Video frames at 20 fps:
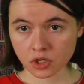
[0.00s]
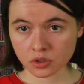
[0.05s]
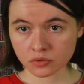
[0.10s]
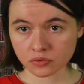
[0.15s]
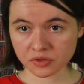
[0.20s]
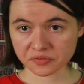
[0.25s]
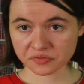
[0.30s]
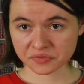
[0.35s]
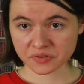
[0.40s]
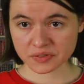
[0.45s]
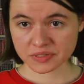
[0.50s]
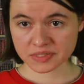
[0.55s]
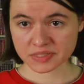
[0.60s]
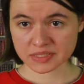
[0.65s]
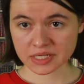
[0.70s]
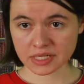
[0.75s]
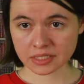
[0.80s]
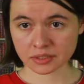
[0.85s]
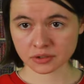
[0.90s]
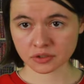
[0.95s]
with a
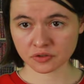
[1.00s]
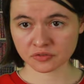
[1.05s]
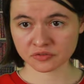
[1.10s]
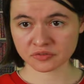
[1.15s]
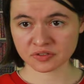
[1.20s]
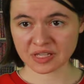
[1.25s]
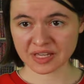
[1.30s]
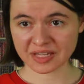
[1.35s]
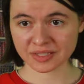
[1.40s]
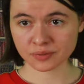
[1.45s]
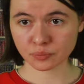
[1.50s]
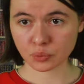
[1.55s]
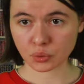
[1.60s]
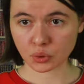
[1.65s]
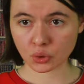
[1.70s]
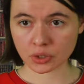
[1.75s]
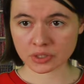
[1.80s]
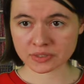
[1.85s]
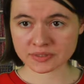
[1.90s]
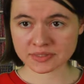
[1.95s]
set of 10
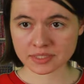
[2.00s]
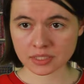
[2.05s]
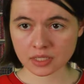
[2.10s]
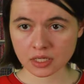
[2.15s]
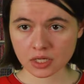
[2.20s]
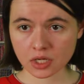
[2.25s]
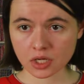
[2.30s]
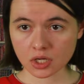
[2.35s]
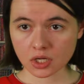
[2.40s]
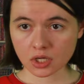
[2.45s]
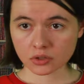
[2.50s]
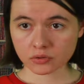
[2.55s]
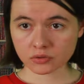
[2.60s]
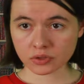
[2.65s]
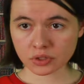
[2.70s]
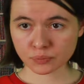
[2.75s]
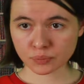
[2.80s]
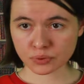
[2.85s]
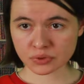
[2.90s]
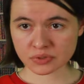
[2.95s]
boards
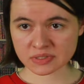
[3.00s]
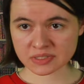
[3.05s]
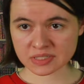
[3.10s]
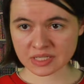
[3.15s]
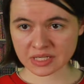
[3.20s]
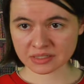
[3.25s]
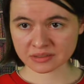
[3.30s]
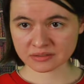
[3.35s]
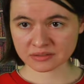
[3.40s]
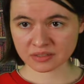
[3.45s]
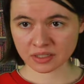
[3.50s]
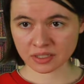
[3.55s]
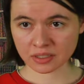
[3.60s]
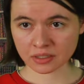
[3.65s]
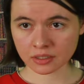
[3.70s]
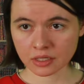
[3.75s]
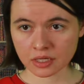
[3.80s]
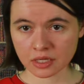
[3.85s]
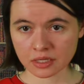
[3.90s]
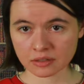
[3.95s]
representing
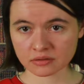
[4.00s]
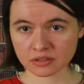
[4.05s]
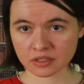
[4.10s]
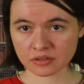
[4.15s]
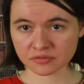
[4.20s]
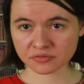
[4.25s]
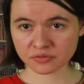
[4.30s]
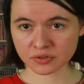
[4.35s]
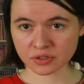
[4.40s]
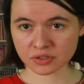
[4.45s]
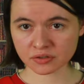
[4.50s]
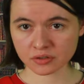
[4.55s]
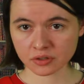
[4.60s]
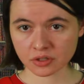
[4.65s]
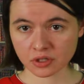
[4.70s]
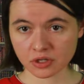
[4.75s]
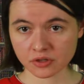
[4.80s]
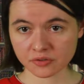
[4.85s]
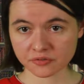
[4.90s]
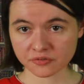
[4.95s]
different
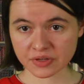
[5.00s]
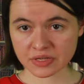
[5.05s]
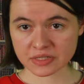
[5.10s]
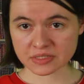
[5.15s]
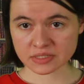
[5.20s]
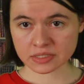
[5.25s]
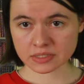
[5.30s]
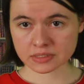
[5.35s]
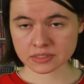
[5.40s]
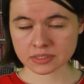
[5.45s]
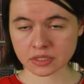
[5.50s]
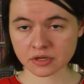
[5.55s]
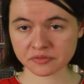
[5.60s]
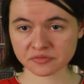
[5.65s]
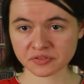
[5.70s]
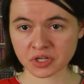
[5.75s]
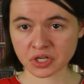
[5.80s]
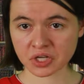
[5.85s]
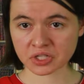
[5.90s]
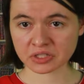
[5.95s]
phases of
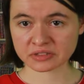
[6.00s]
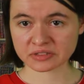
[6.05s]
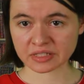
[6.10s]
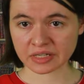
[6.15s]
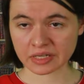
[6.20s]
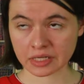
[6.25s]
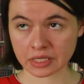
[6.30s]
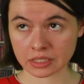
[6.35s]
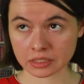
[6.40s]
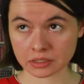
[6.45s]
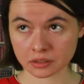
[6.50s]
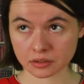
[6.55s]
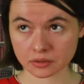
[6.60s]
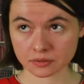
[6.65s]
hunting.